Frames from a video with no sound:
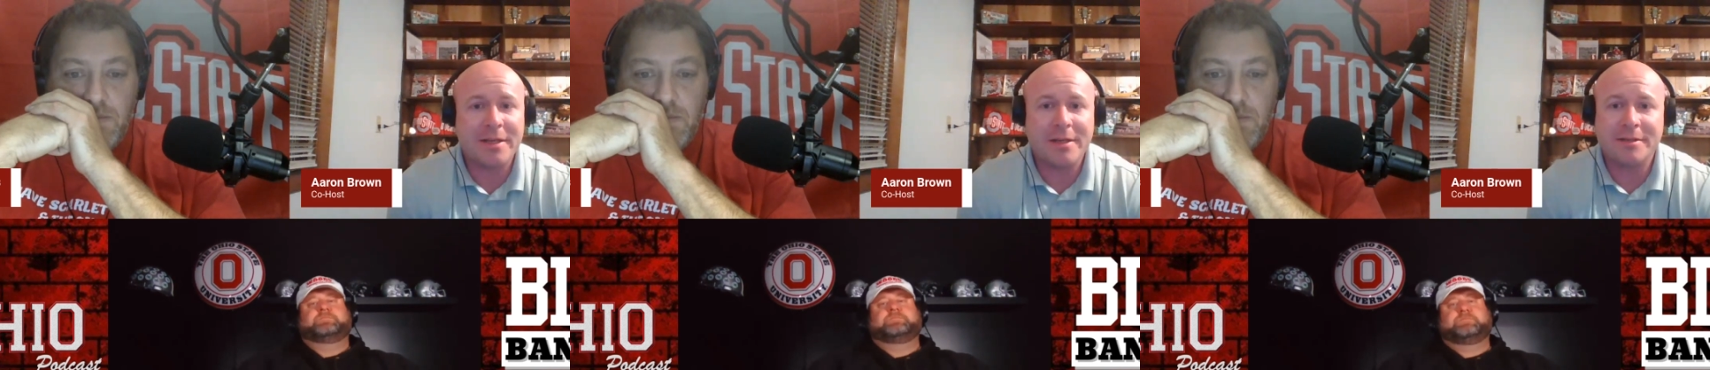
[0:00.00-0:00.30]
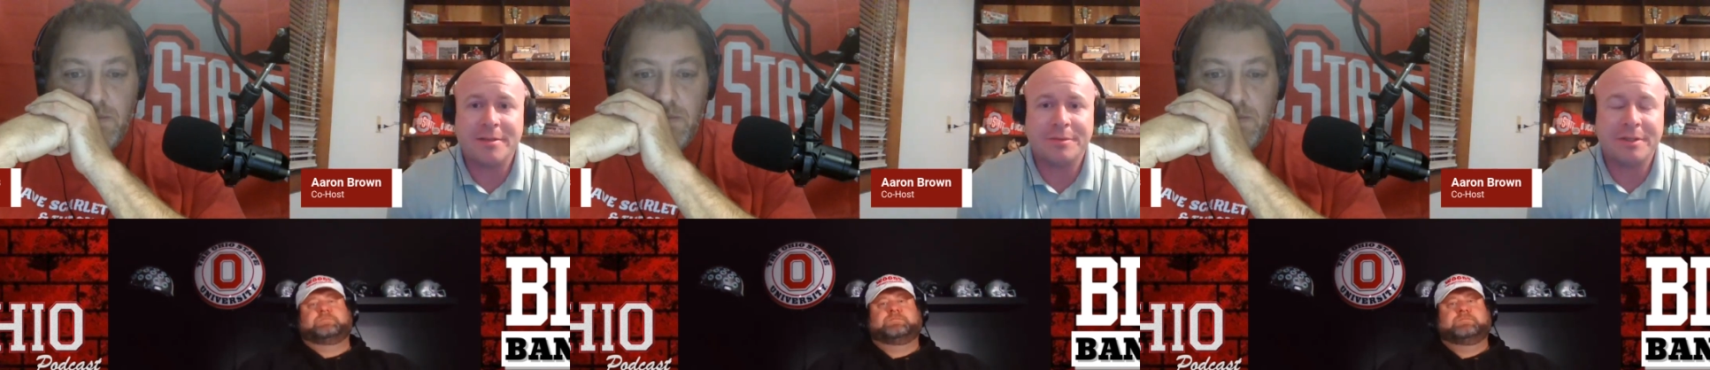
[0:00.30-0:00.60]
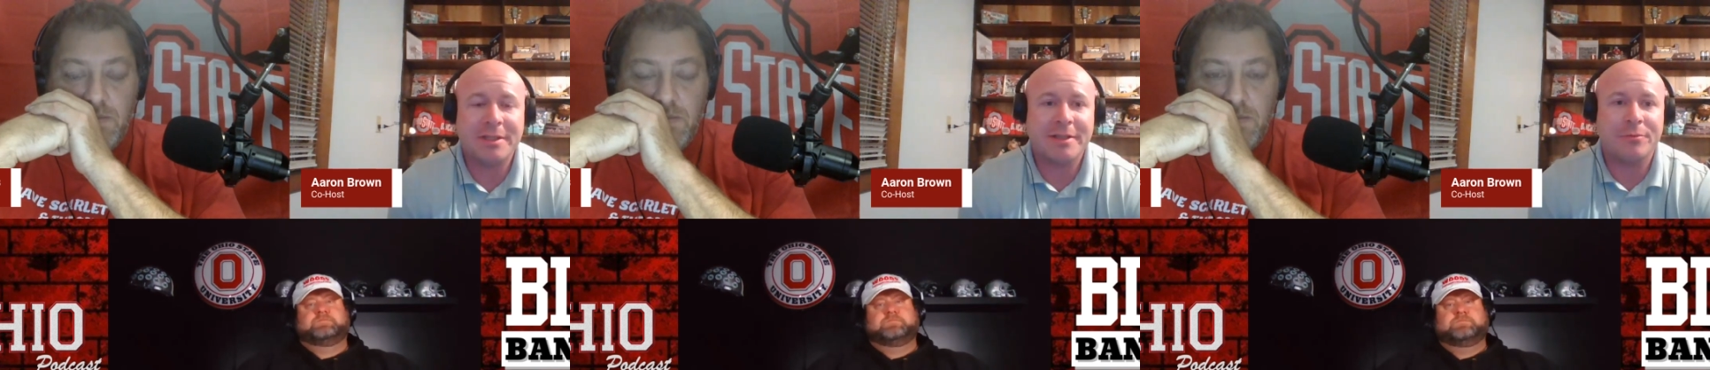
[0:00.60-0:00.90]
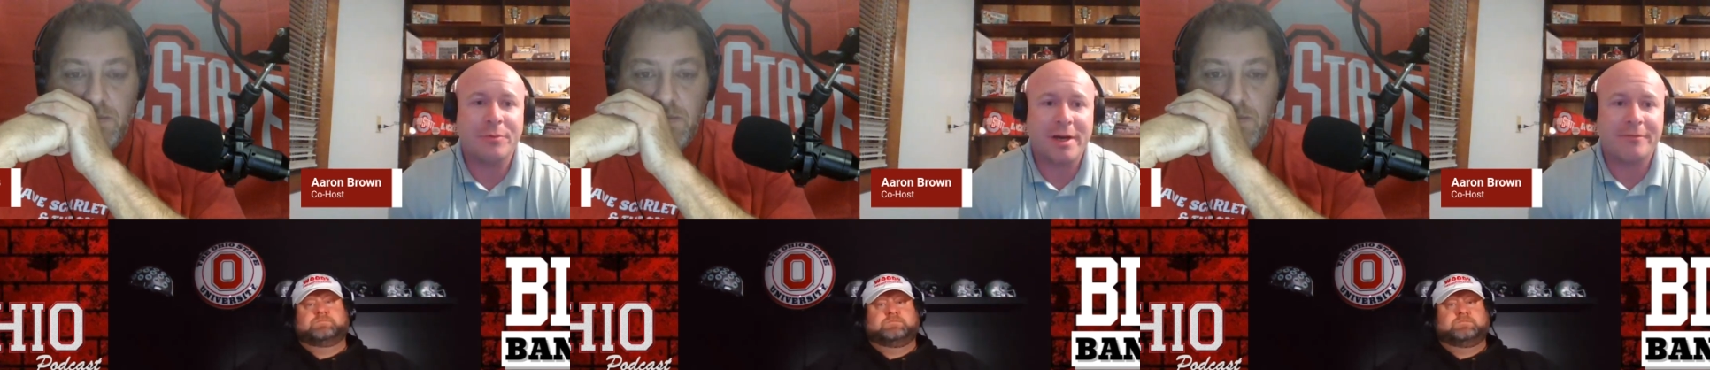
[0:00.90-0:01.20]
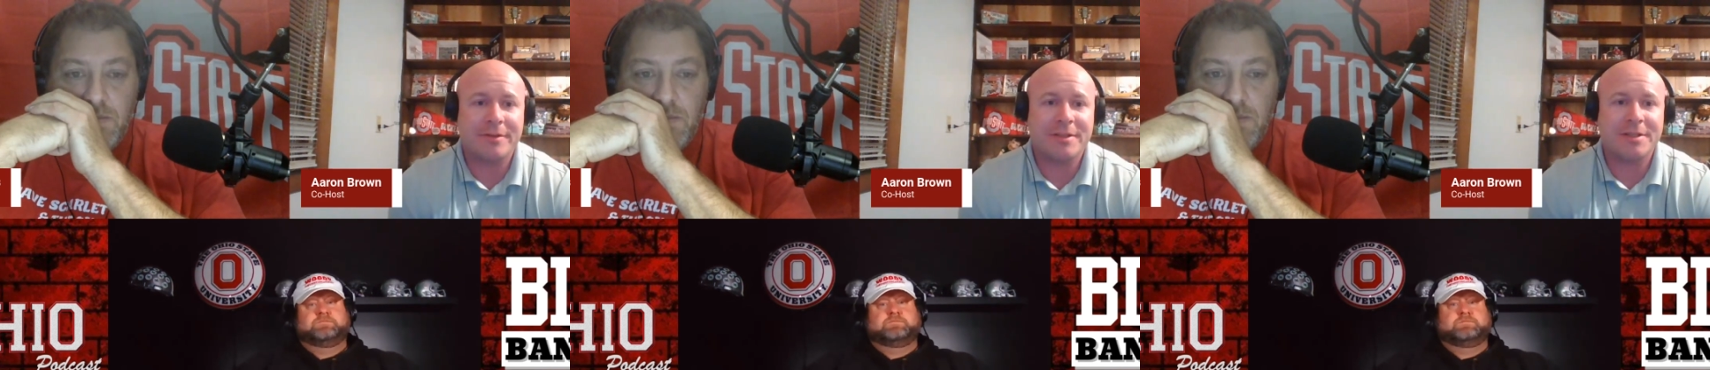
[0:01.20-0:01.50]
Speaker 1: He is completely aware
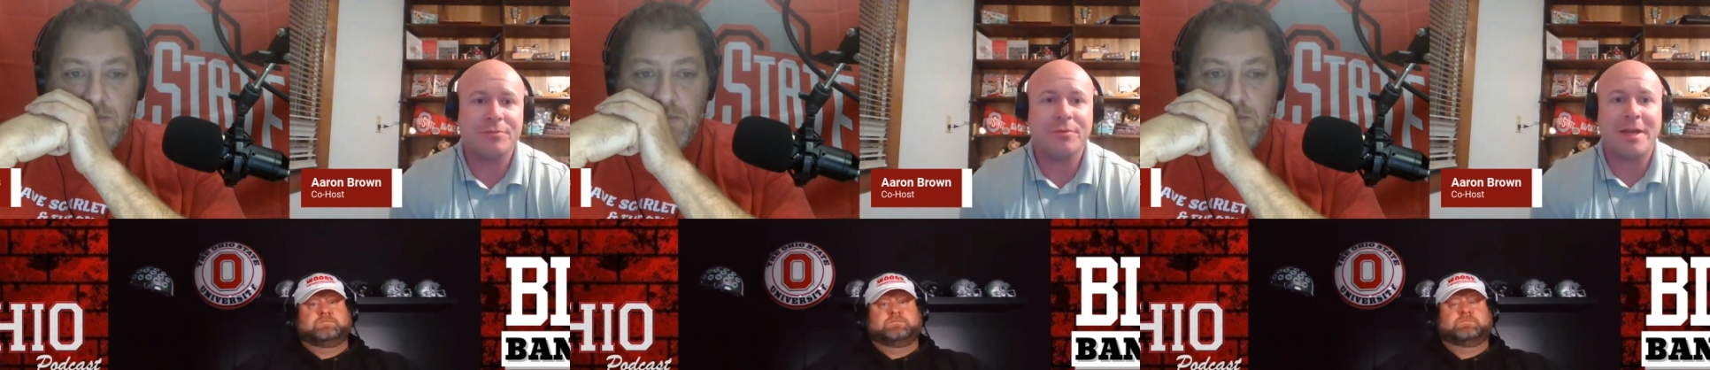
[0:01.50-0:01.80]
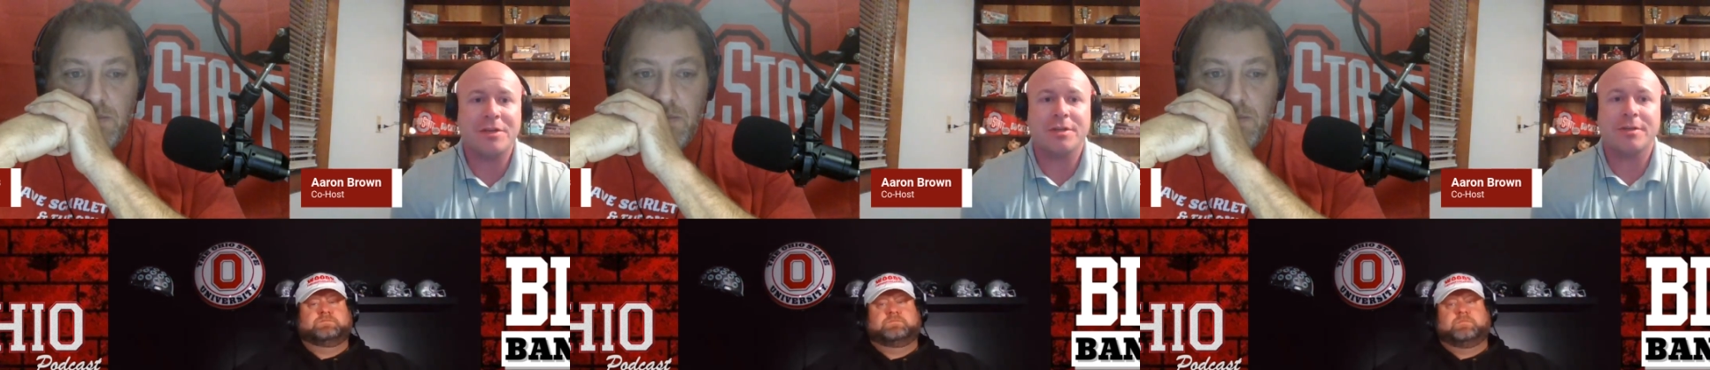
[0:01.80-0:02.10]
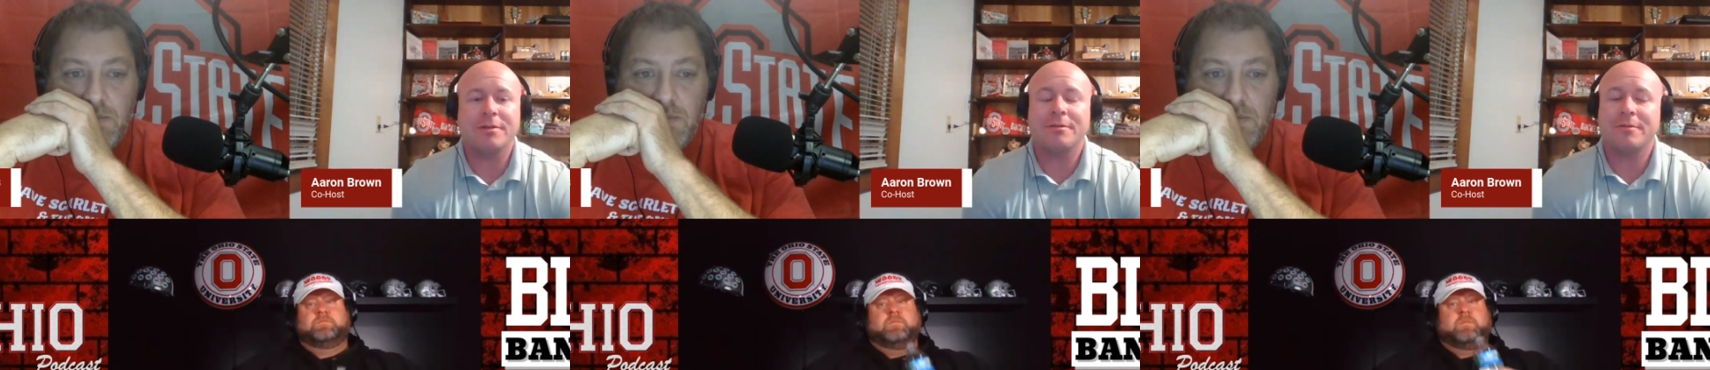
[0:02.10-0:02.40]
of the situation.